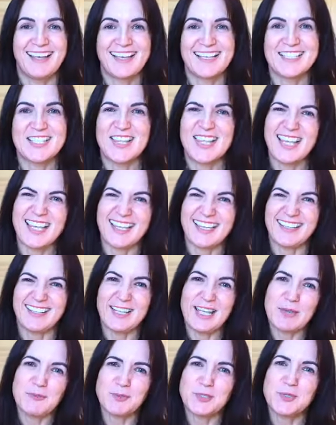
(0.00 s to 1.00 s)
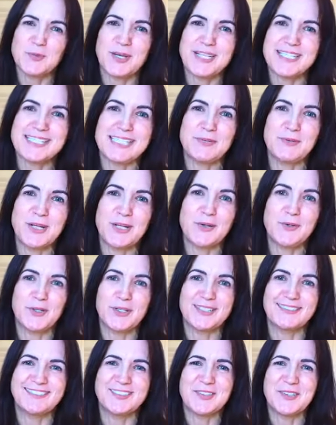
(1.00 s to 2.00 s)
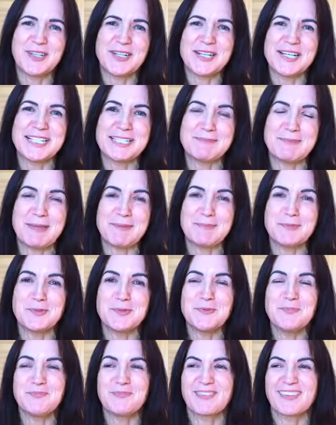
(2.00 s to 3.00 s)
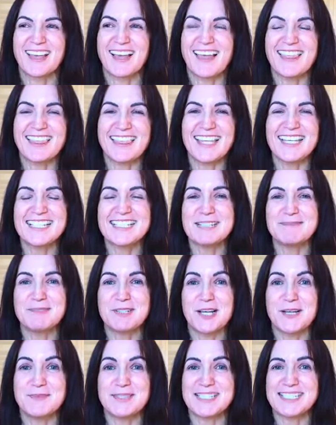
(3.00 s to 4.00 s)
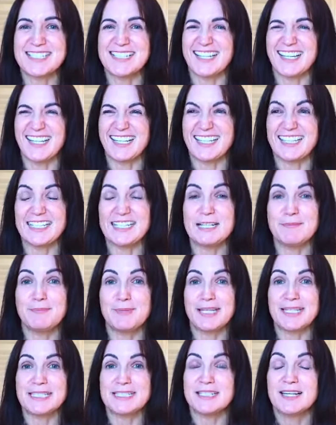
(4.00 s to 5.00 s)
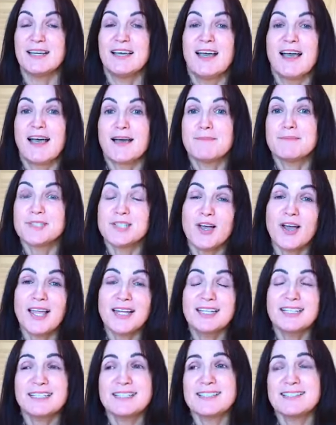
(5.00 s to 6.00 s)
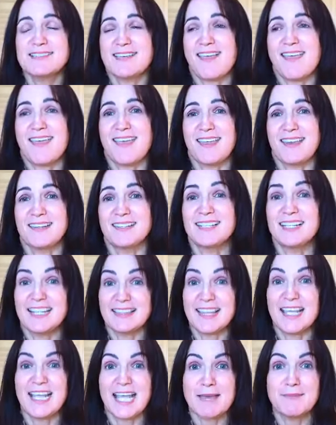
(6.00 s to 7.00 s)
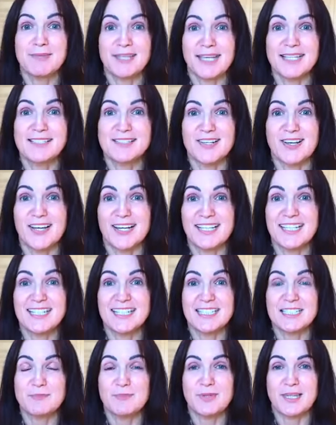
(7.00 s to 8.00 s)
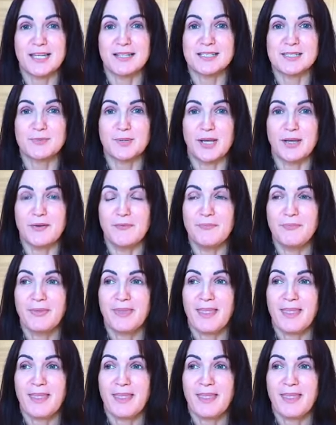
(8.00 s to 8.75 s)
So there, yeah, what do I see when I look at organized people? I think sometimes it's like a little bit uptightness and there can be anxiety connected with that as well.